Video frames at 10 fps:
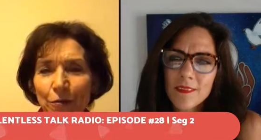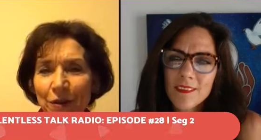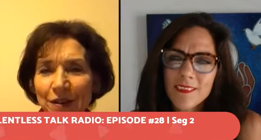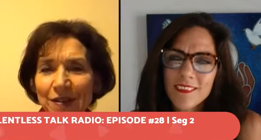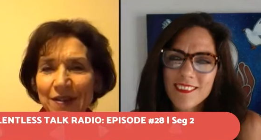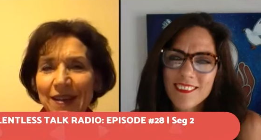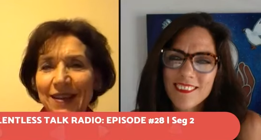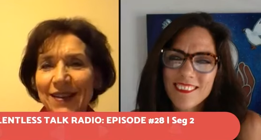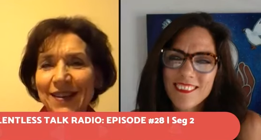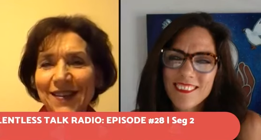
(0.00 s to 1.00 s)
Speaker 1: for instance, like
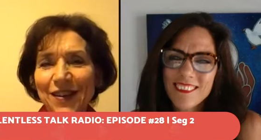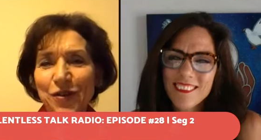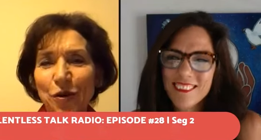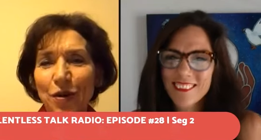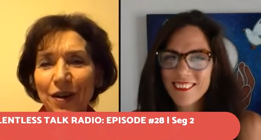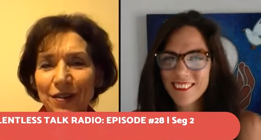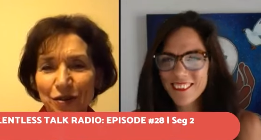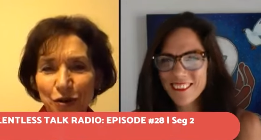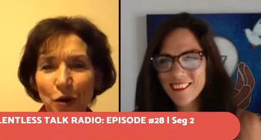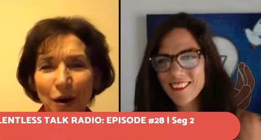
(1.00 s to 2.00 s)
the essential oil
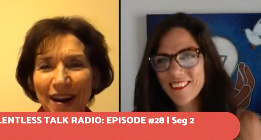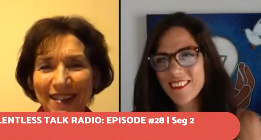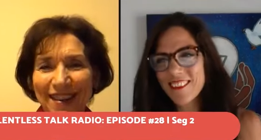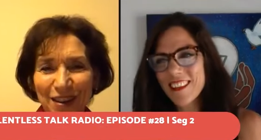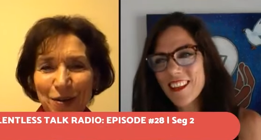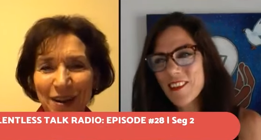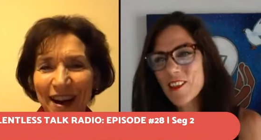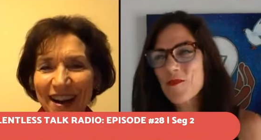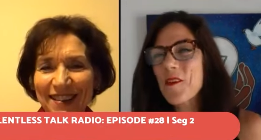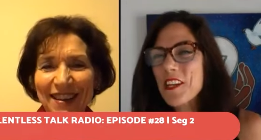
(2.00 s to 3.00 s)
joy that you
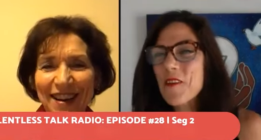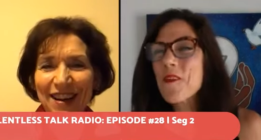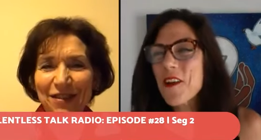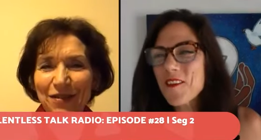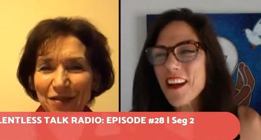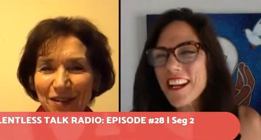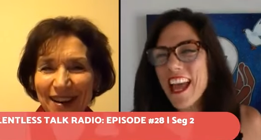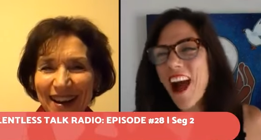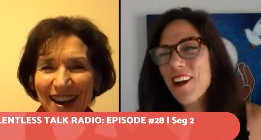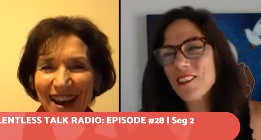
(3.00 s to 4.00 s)
got. I'm wearing right
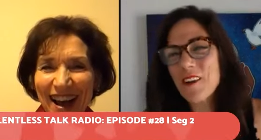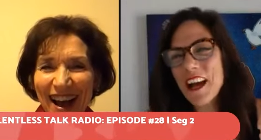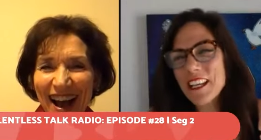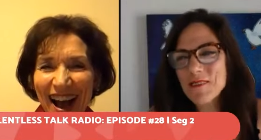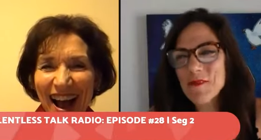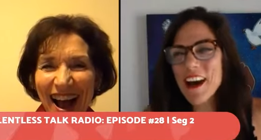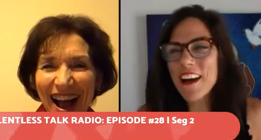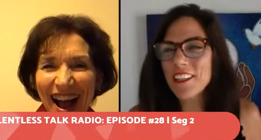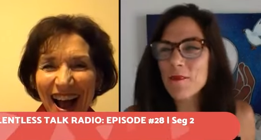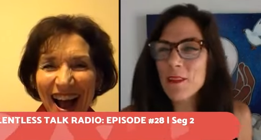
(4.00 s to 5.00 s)
now. It's why I
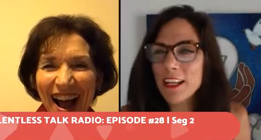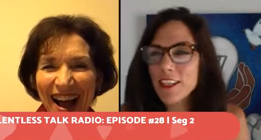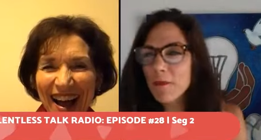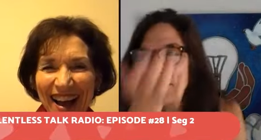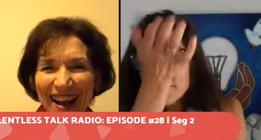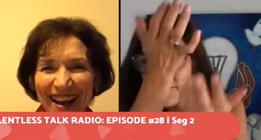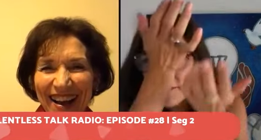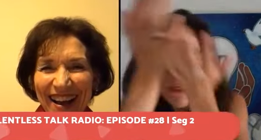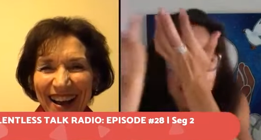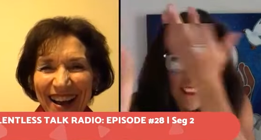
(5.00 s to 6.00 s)
smiled. I'm
Speaker 2: like, I'm like,
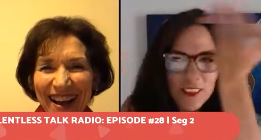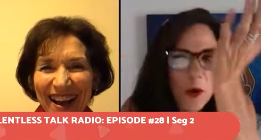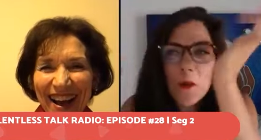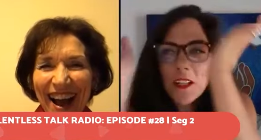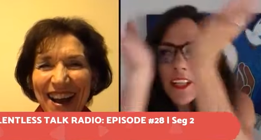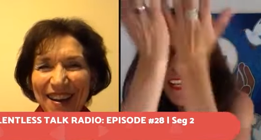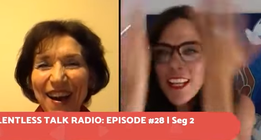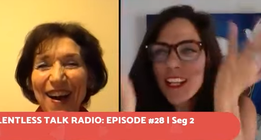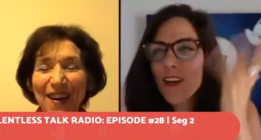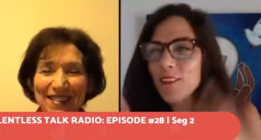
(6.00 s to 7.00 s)
totally. I
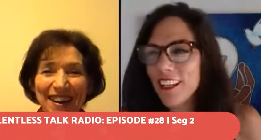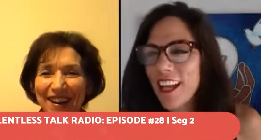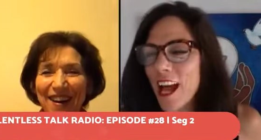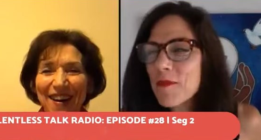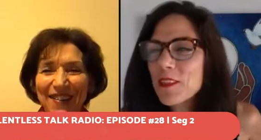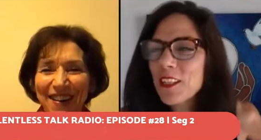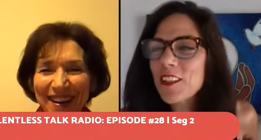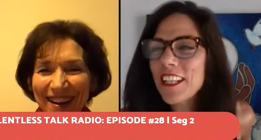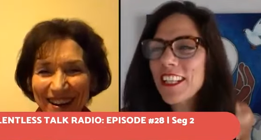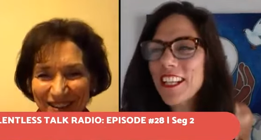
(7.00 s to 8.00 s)
know. It's like, oh my
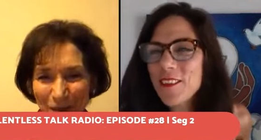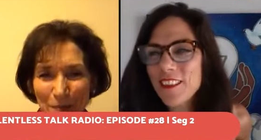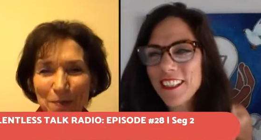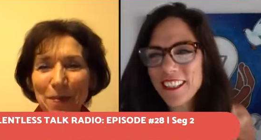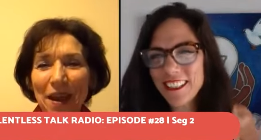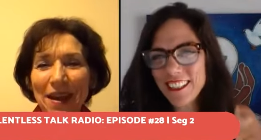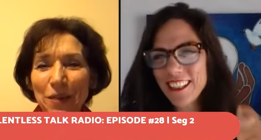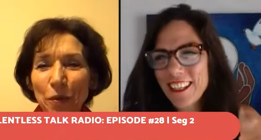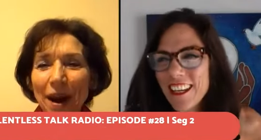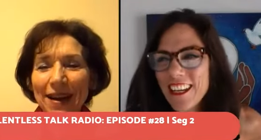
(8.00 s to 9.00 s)
really gosh. It.
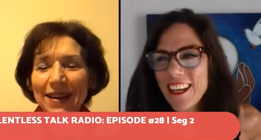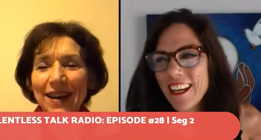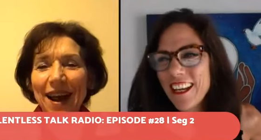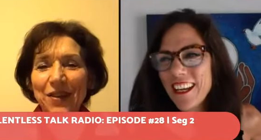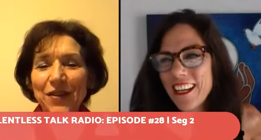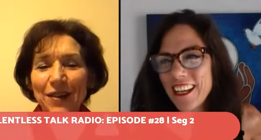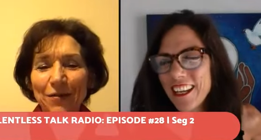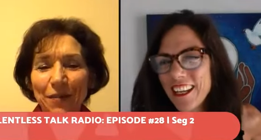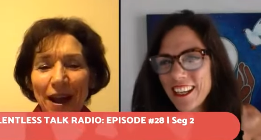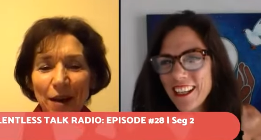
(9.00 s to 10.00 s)
Speaker 1: Right. It actually
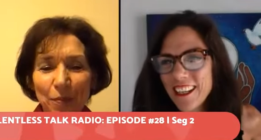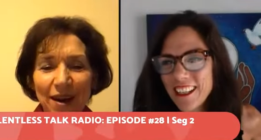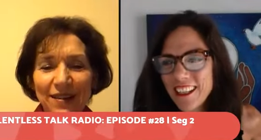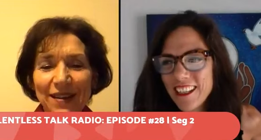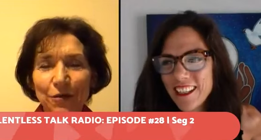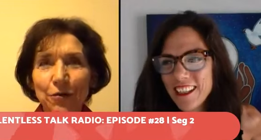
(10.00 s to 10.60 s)
vibrates at a